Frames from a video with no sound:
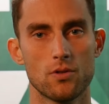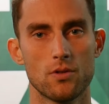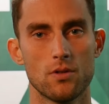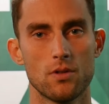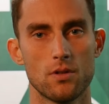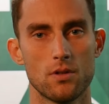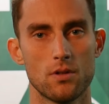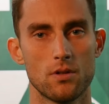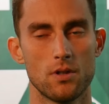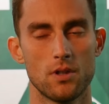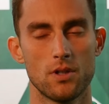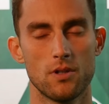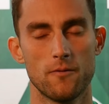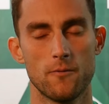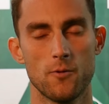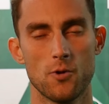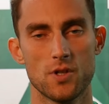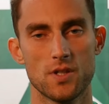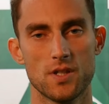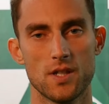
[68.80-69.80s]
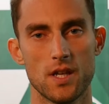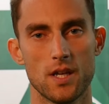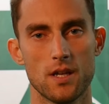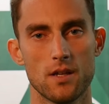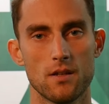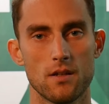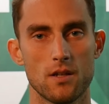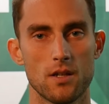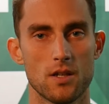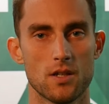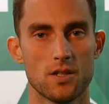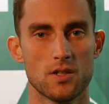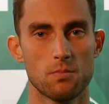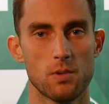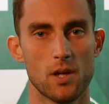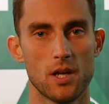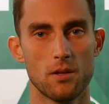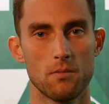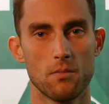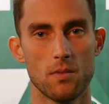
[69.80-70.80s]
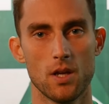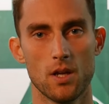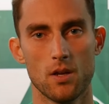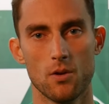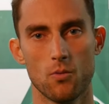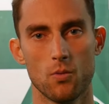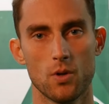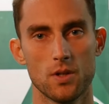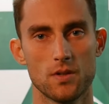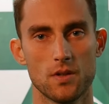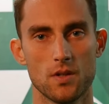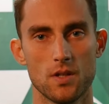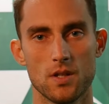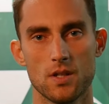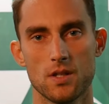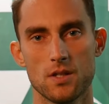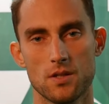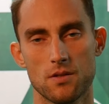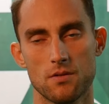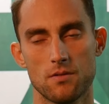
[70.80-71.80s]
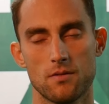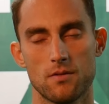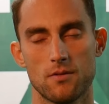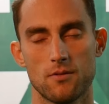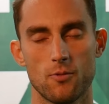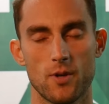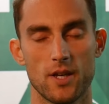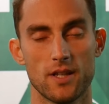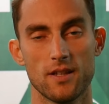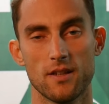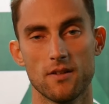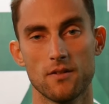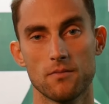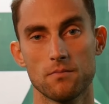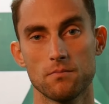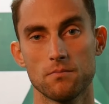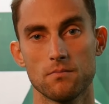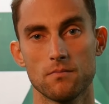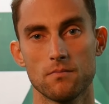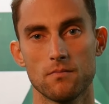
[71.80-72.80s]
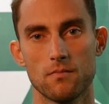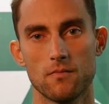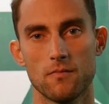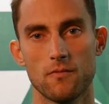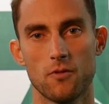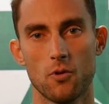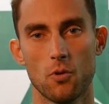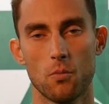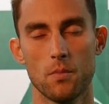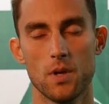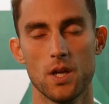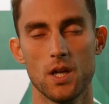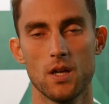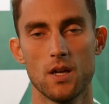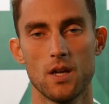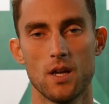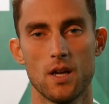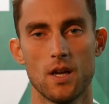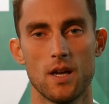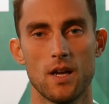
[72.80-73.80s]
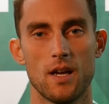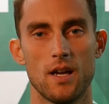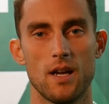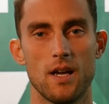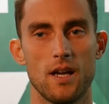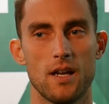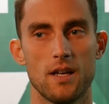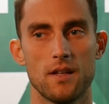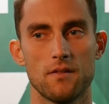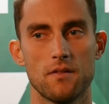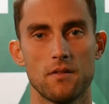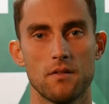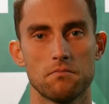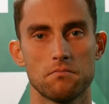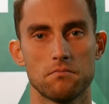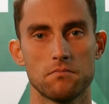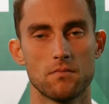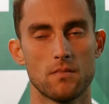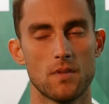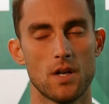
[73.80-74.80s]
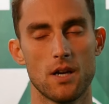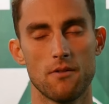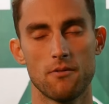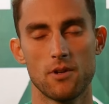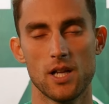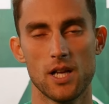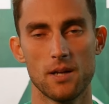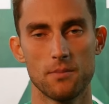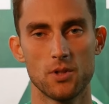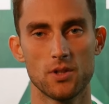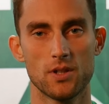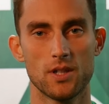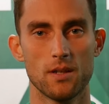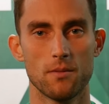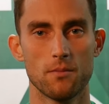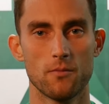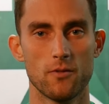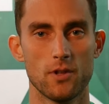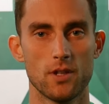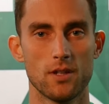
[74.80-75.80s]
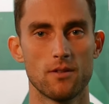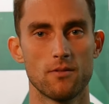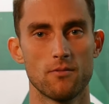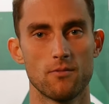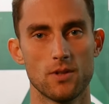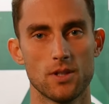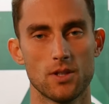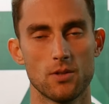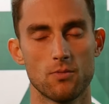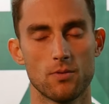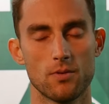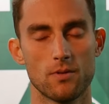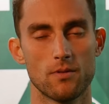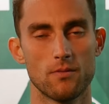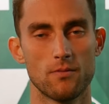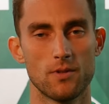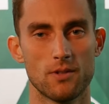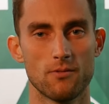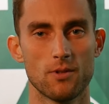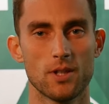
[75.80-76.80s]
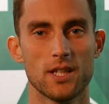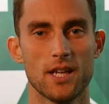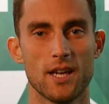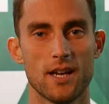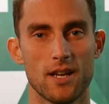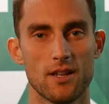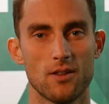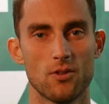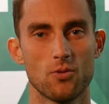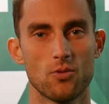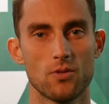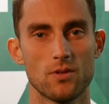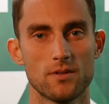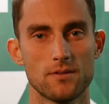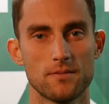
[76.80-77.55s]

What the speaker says: in the first day, he explained me what he's waiting from me and I will help the team with what I can do.